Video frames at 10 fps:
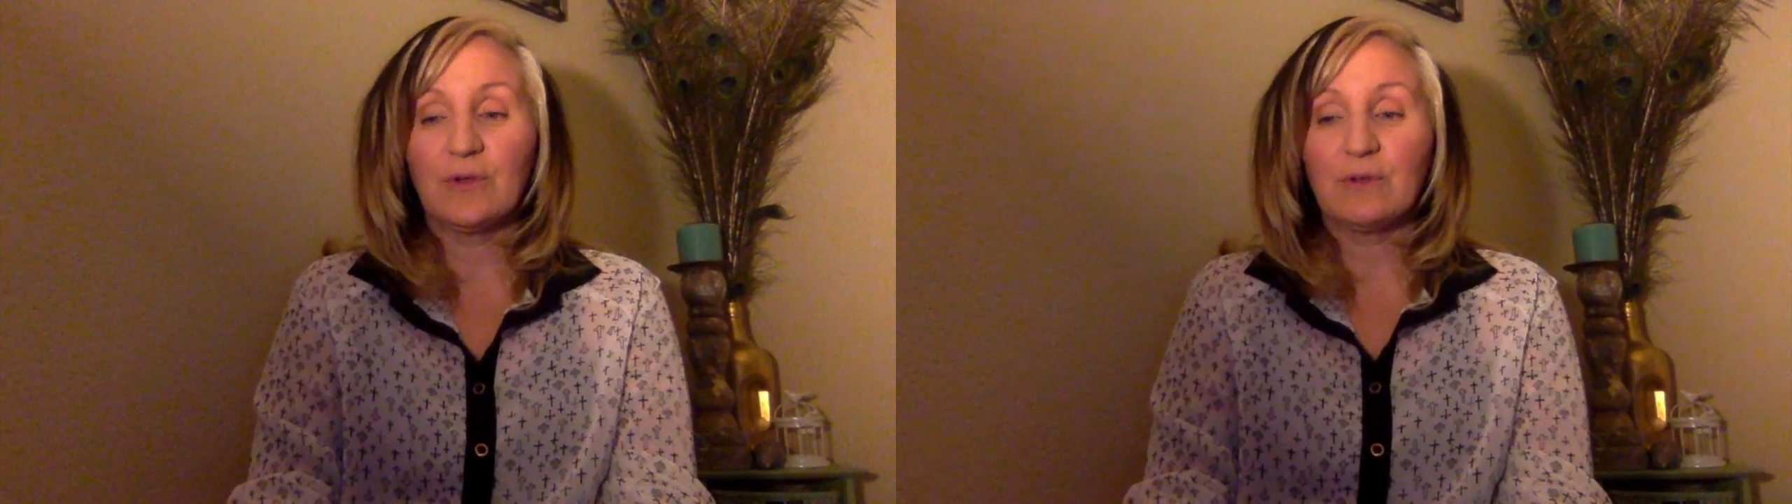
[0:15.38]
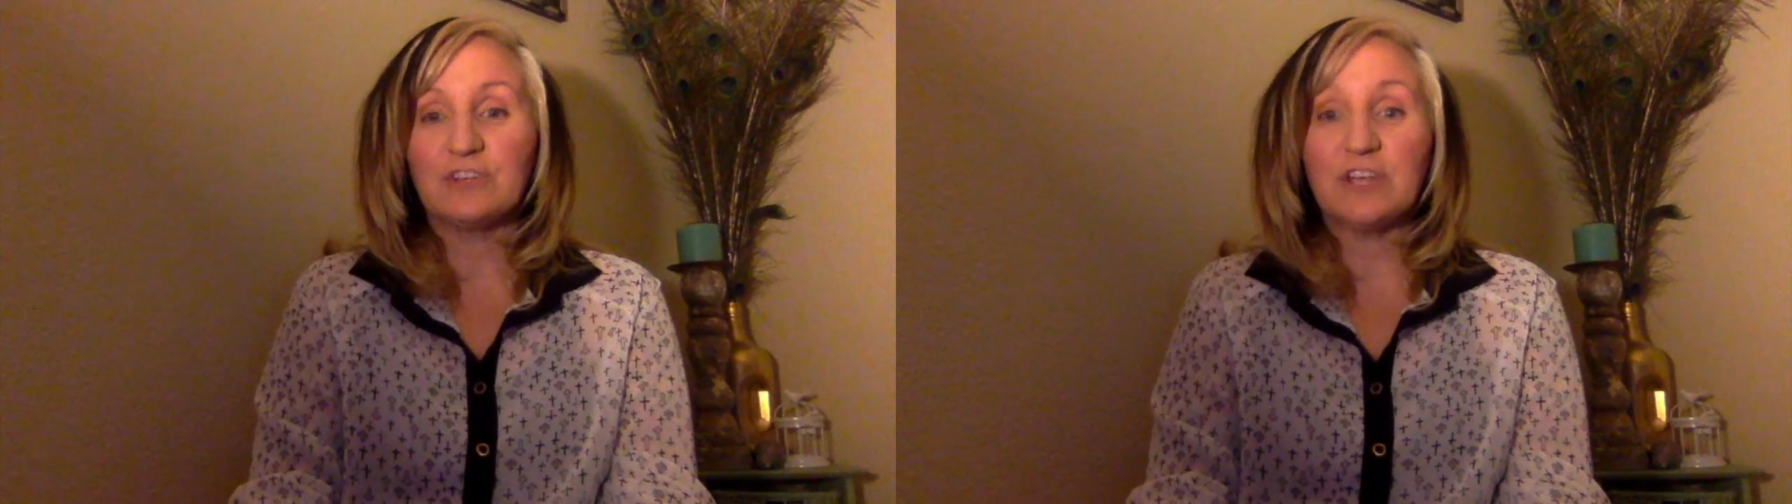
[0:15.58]

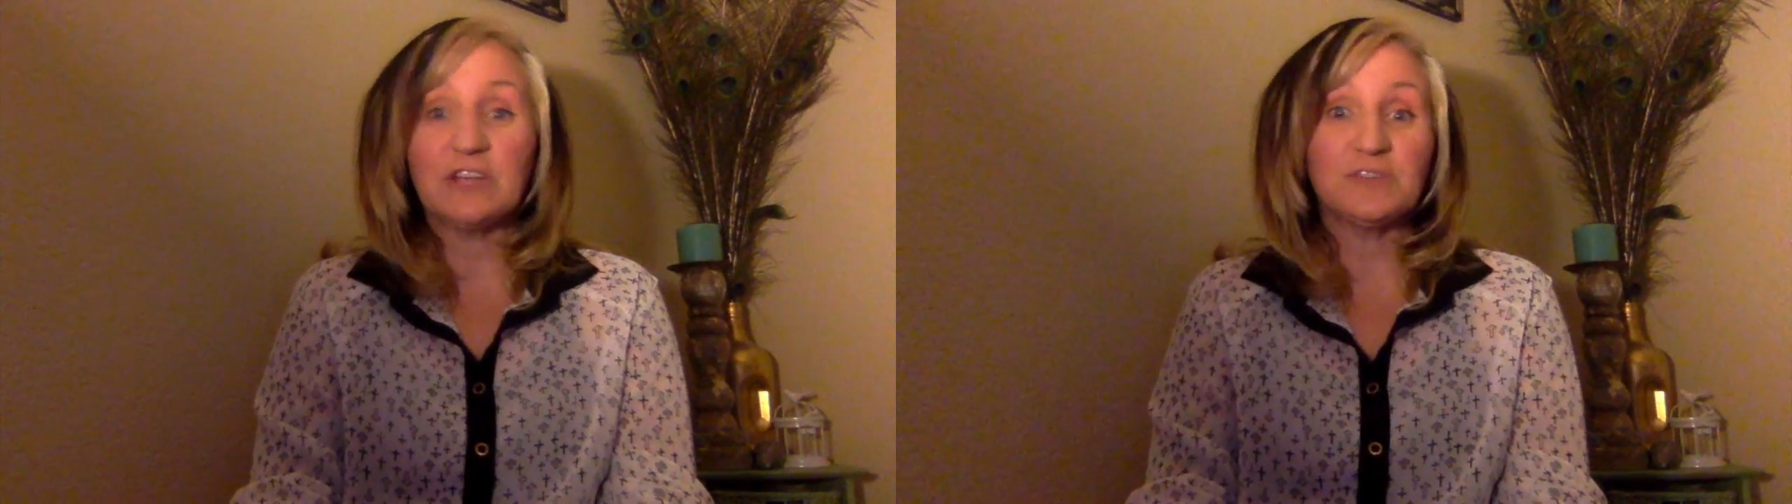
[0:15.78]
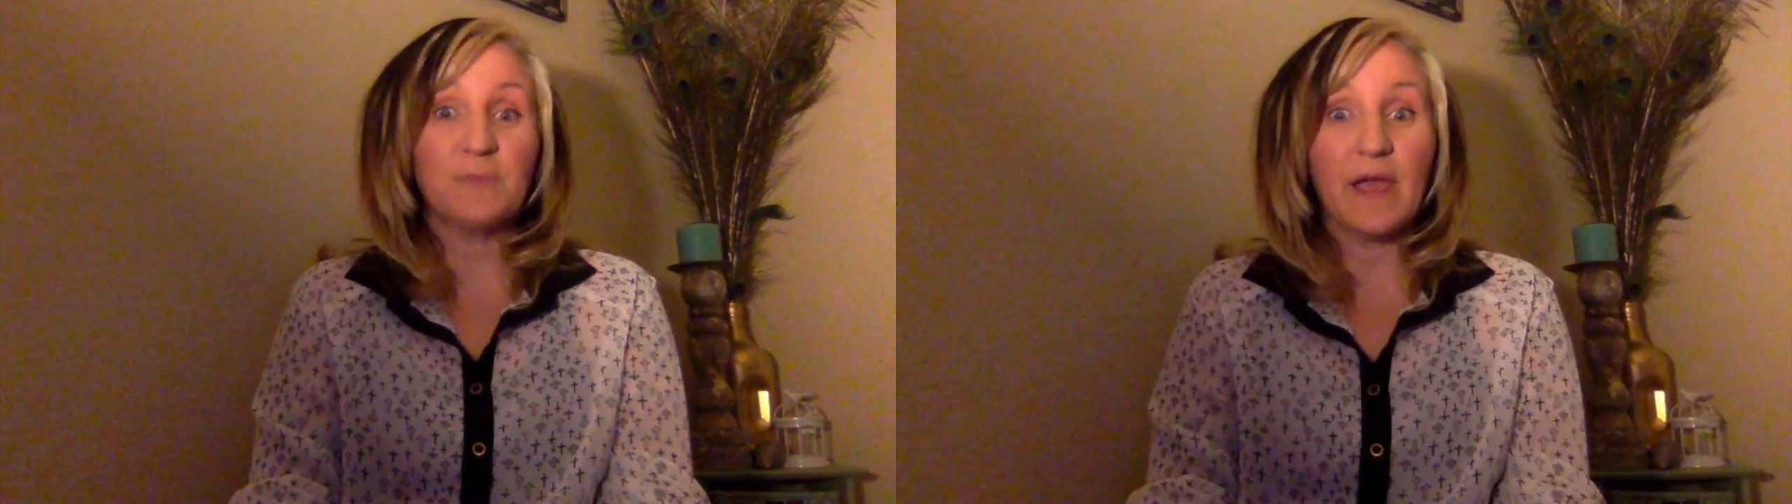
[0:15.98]

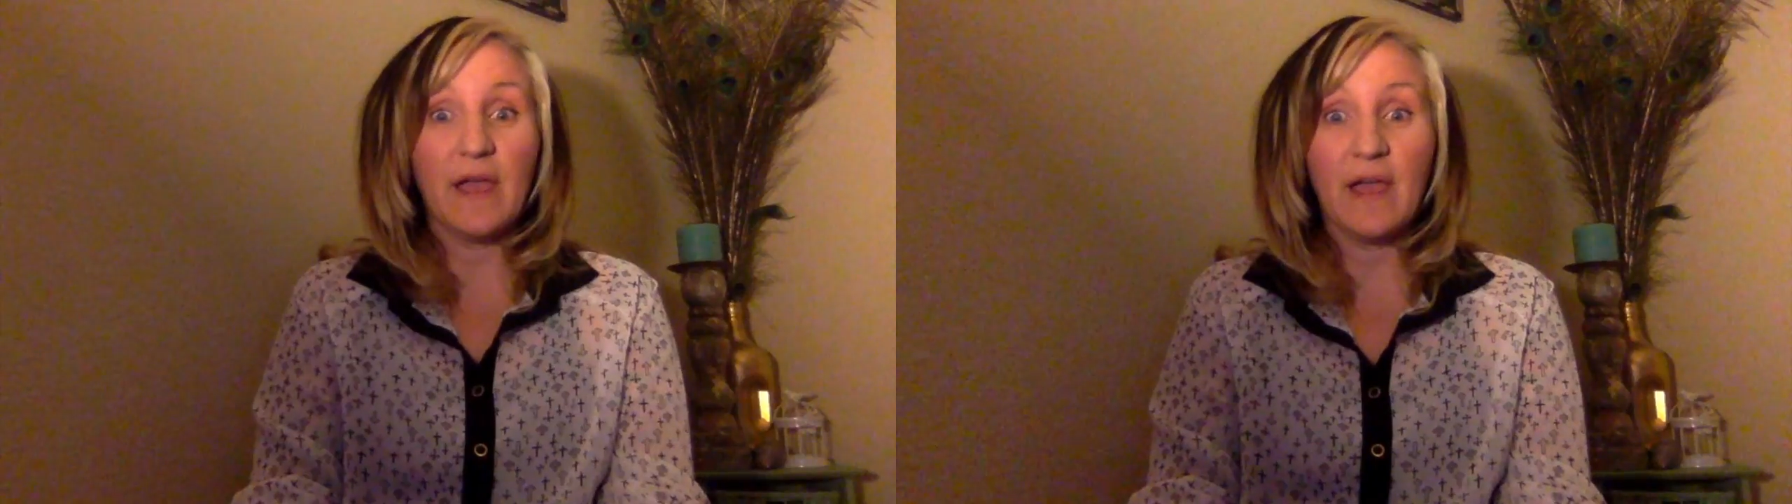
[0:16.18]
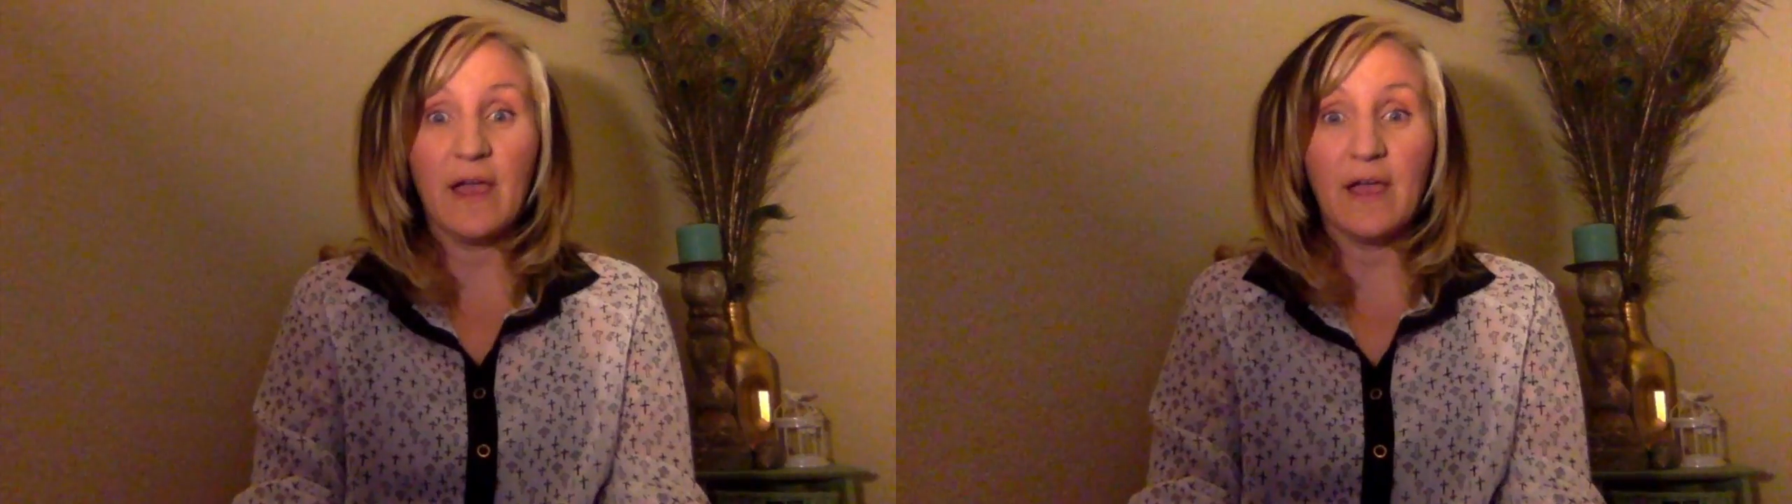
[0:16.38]
change my
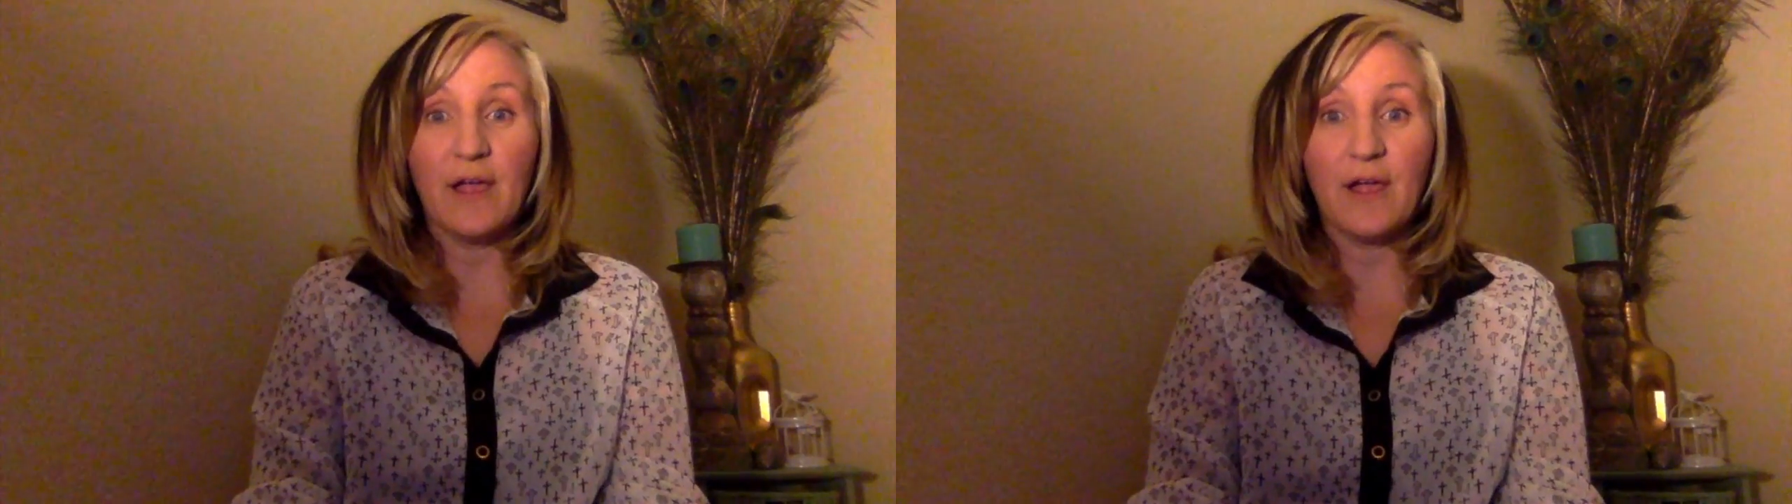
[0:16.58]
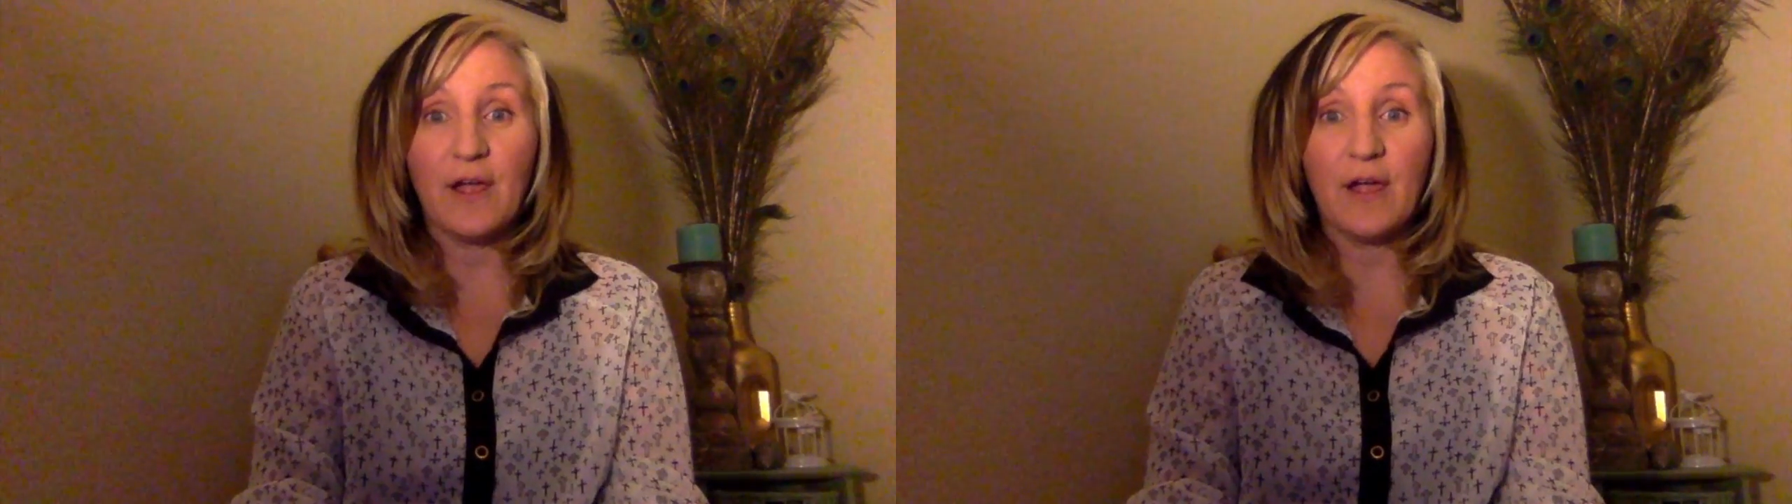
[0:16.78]

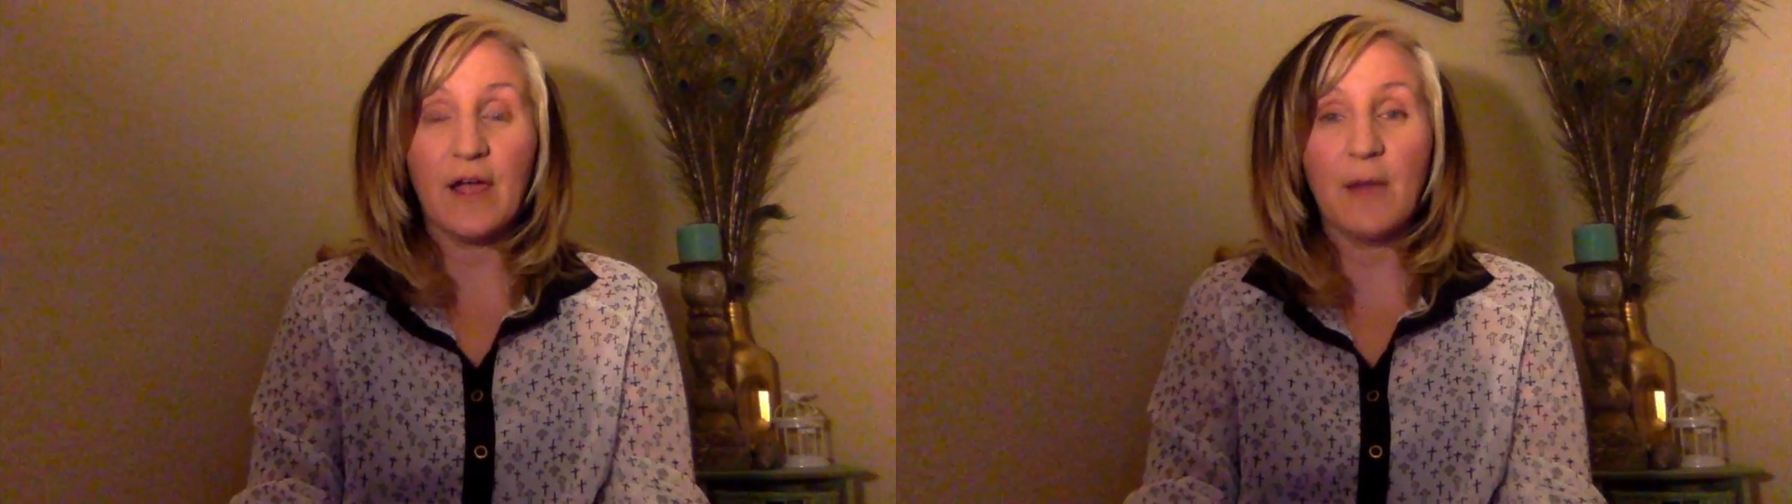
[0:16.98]
hair,